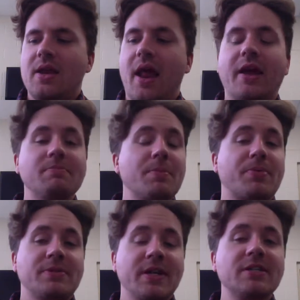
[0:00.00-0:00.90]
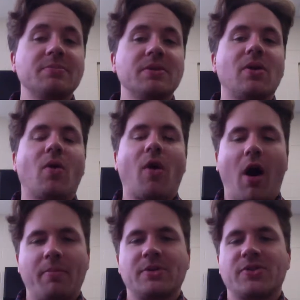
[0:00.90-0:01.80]
Now, it can be predictable or
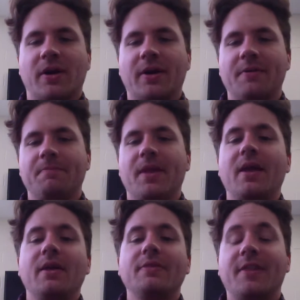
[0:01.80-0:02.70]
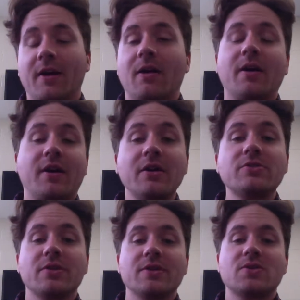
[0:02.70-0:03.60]
arbitrary. There are
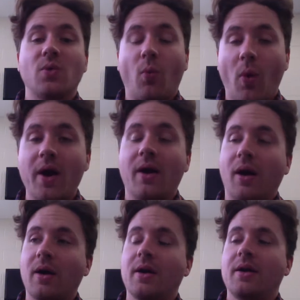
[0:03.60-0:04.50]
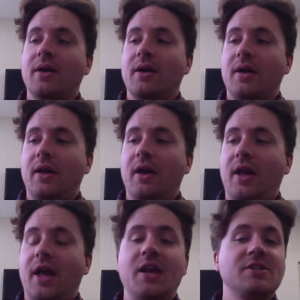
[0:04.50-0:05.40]
countries where
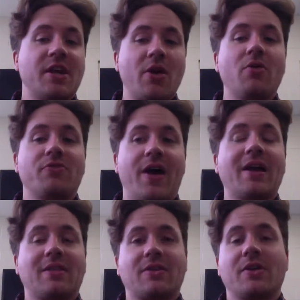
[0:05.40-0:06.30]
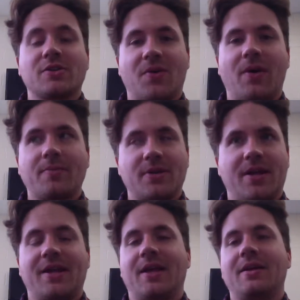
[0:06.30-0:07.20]
it is a known fact that there is corruption,
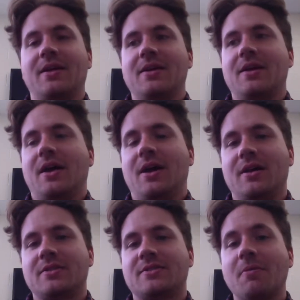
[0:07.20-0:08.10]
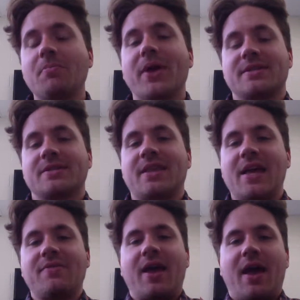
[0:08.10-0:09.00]
and some places they
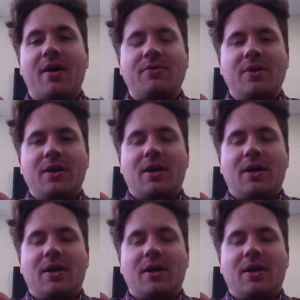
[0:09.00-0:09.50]
even have